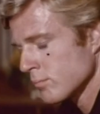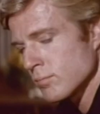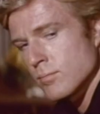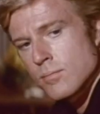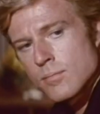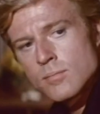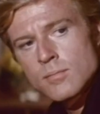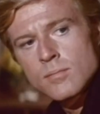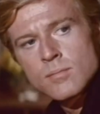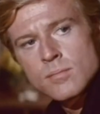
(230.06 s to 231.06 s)

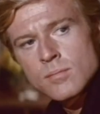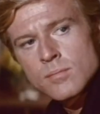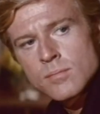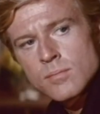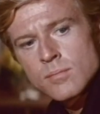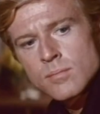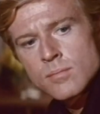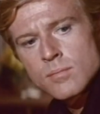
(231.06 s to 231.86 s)
No one is speaking in this clip.